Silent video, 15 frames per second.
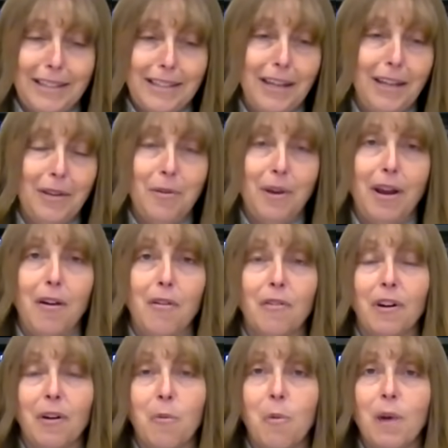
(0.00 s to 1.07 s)
tell you how
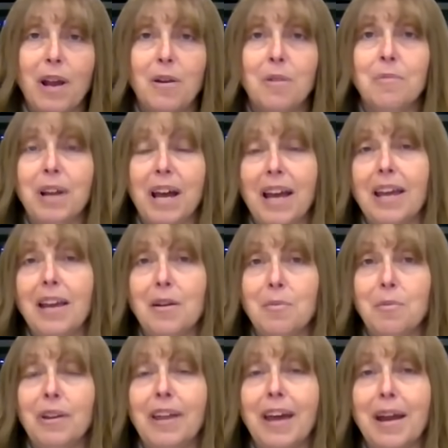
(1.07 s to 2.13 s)
overwhelmed I
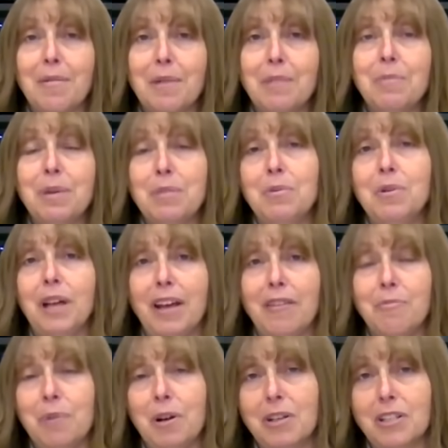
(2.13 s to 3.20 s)
am with how many people
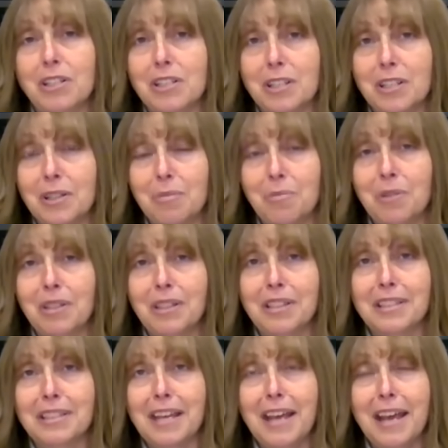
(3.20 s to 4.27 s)
have purchased
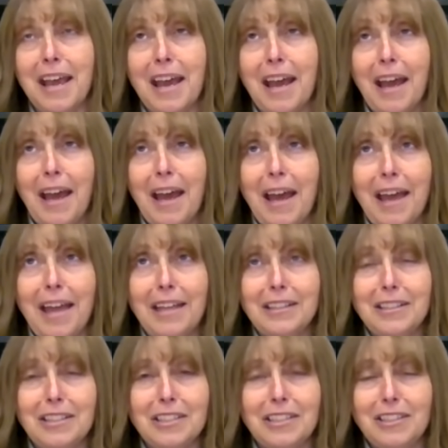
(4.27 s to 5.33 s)
cookbooks.
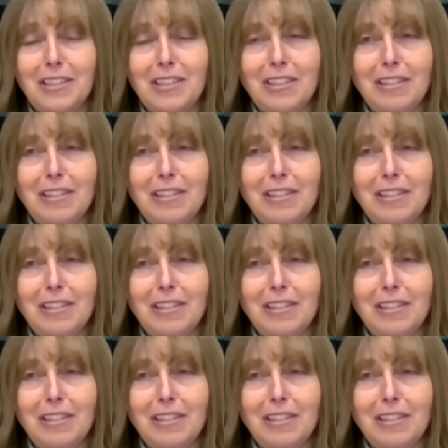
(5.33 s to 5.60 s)
it's